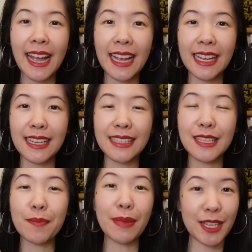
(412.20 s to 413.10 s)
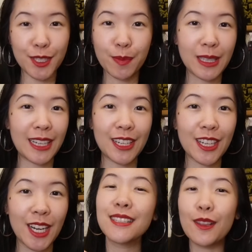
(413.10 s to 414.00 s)
and bass
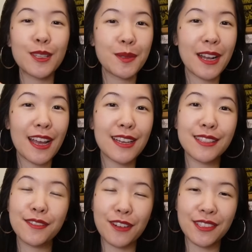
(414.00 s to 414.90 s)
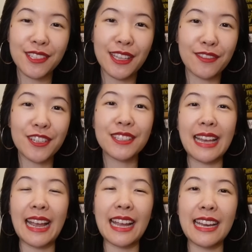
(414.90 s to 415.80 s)
player. So this one has Friends to Lovers
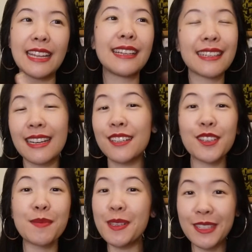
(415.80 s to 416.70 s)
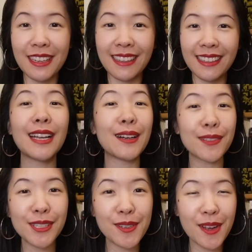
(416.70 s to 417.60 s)
and country music. I
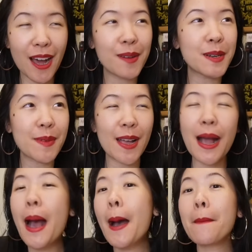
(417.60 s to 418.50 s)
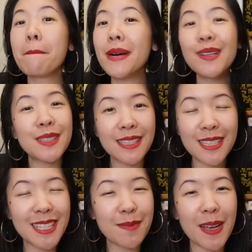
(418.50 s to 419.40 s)
also got one of my most
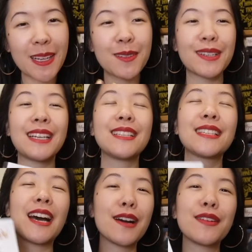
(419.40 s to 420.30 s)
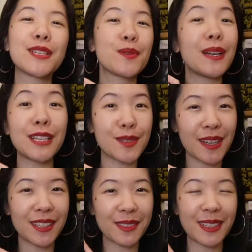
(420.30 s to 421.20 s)
anticipated reads of
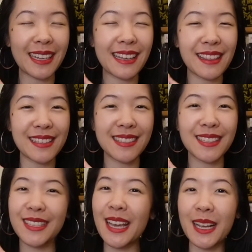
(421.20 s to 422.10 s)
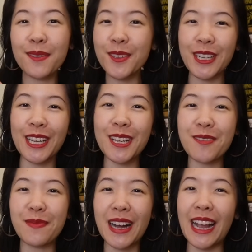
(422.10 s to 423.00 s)
2023. This is King of Greed
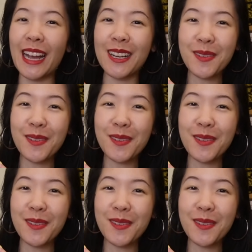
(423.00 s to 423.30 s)
by Ana